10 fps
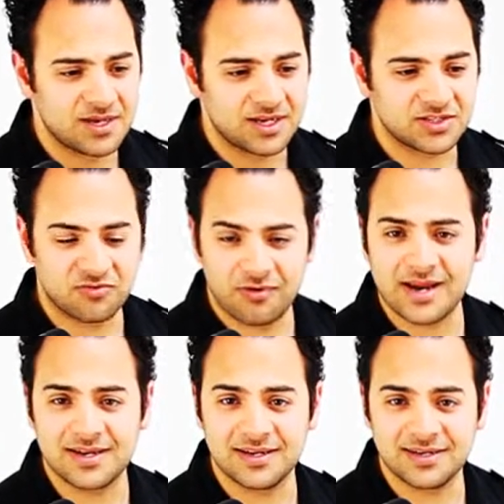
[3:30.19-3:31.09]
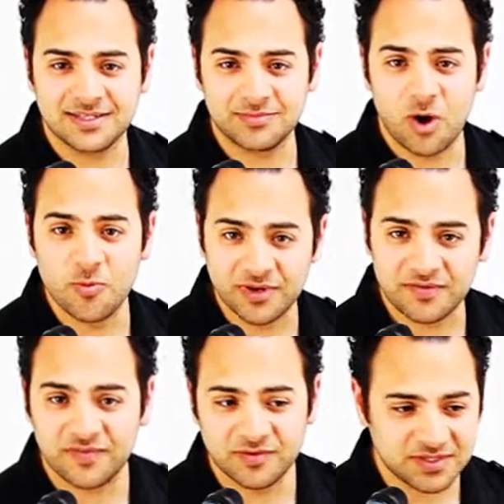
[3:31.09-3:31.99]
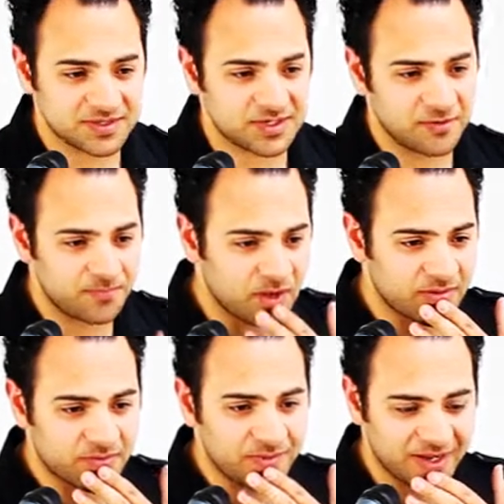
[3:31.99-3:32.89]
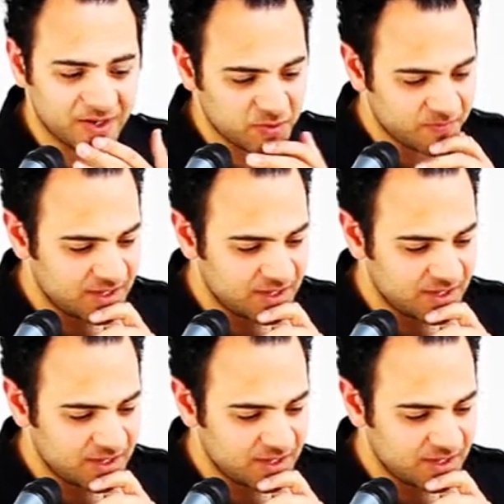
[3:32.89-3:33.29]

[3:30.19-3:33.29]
It's great in some opening fills. So I'm going to play you